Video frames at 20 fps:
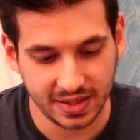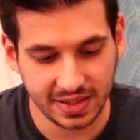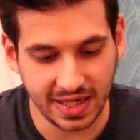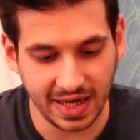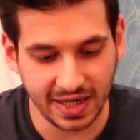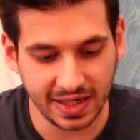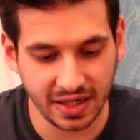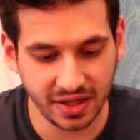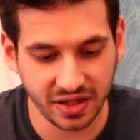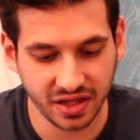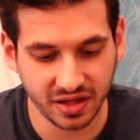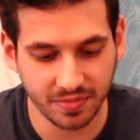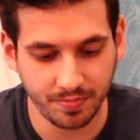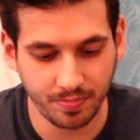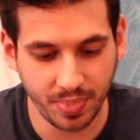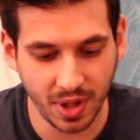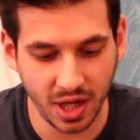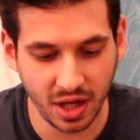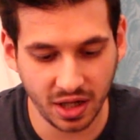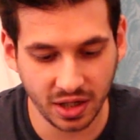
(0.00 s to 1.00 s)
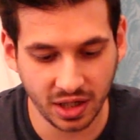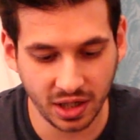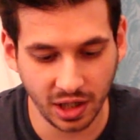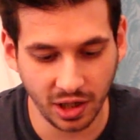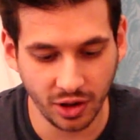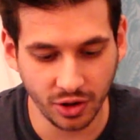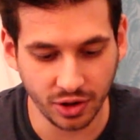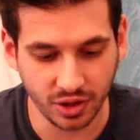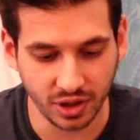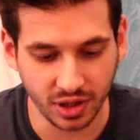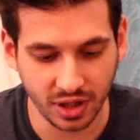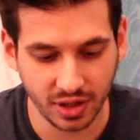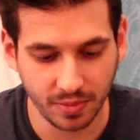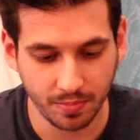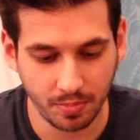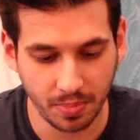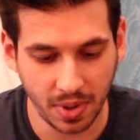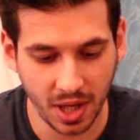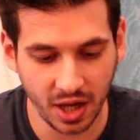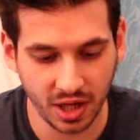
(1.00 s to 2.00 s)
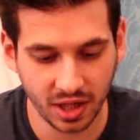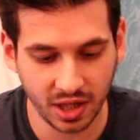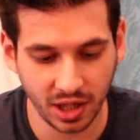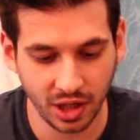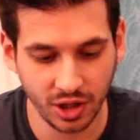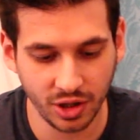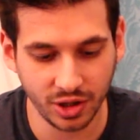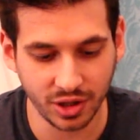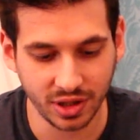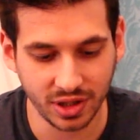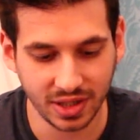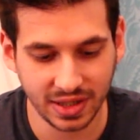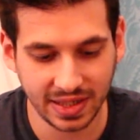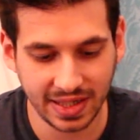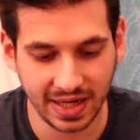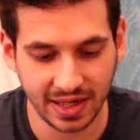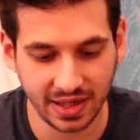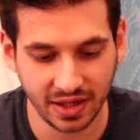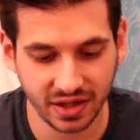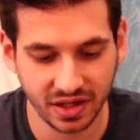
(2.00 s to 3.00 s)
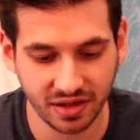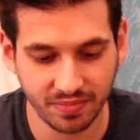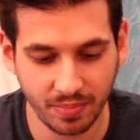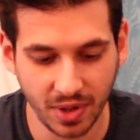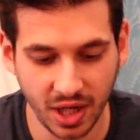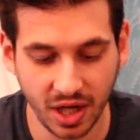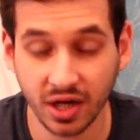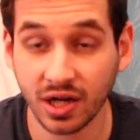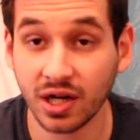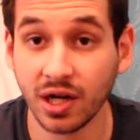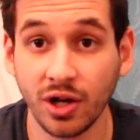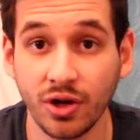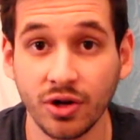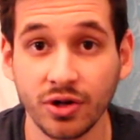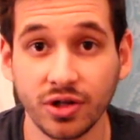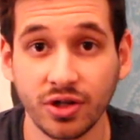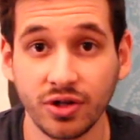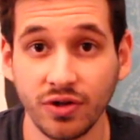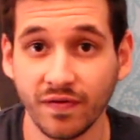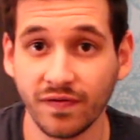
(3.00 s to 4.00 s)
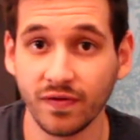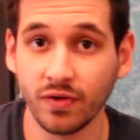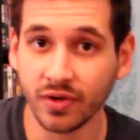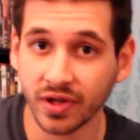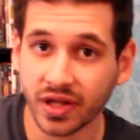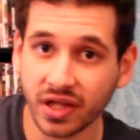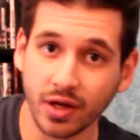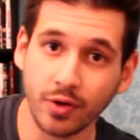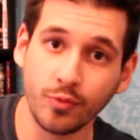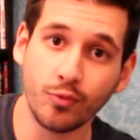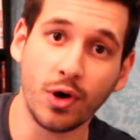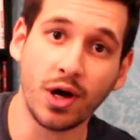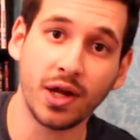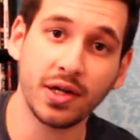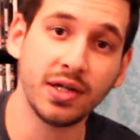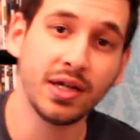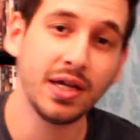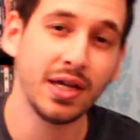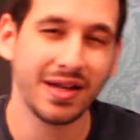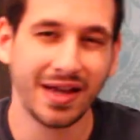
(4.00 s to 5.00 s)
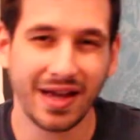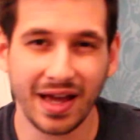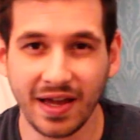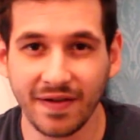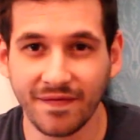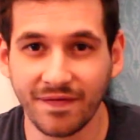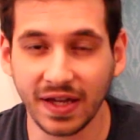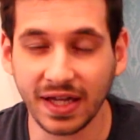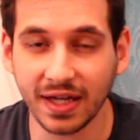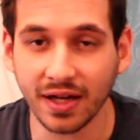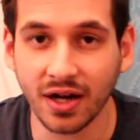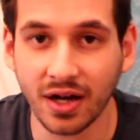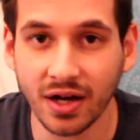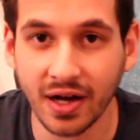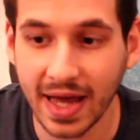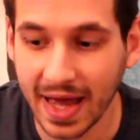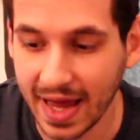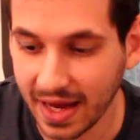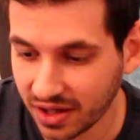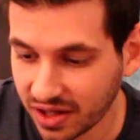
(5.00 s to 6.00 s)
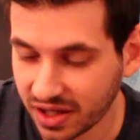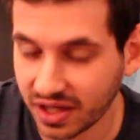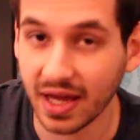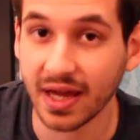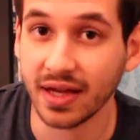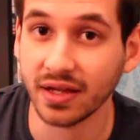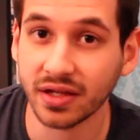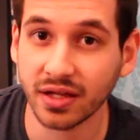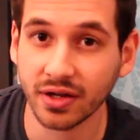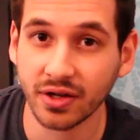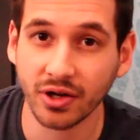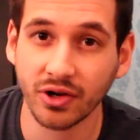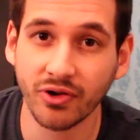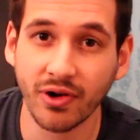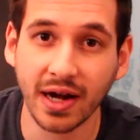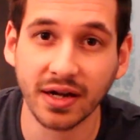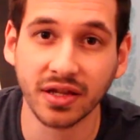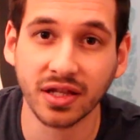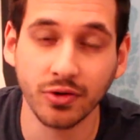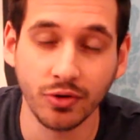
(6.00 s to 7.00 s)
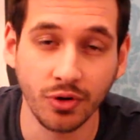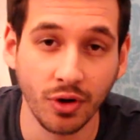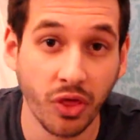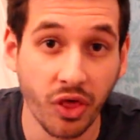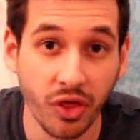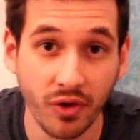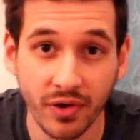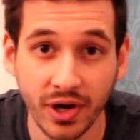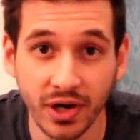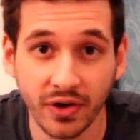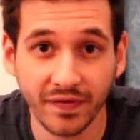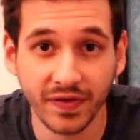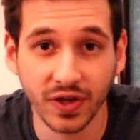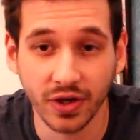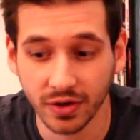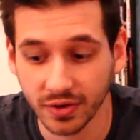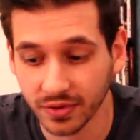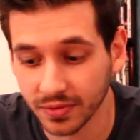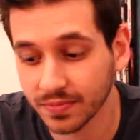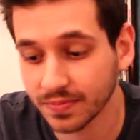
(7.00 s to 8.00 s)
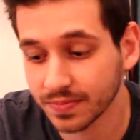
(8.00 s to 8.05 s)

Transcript: Dennis Berglung. Dennis Berglung, you've also won a VR headset. So congrats to all three of you.